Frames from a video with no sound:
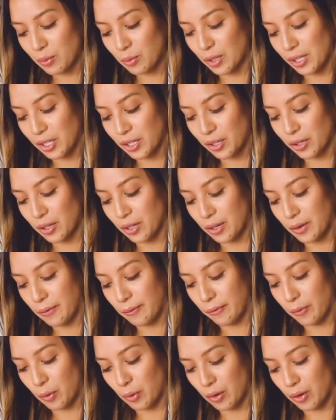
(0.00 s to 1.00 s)
really good
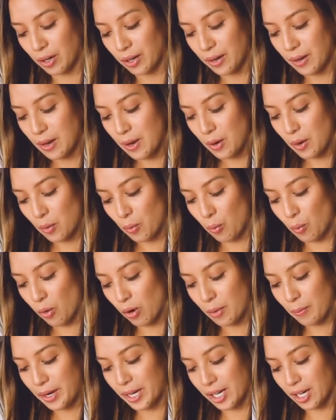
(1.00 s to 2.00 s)
for
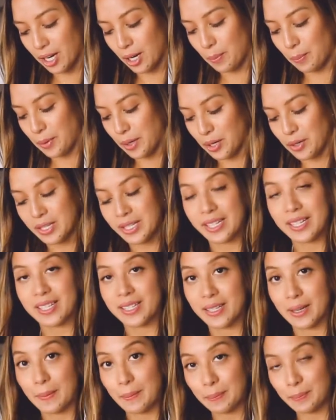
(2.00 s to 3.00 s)
warming up your
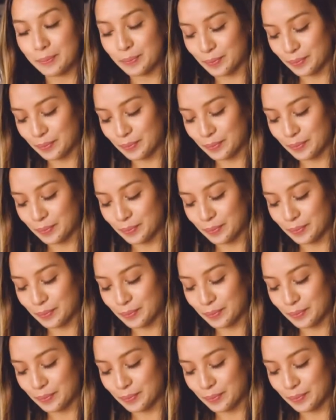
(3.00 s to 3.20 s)
system.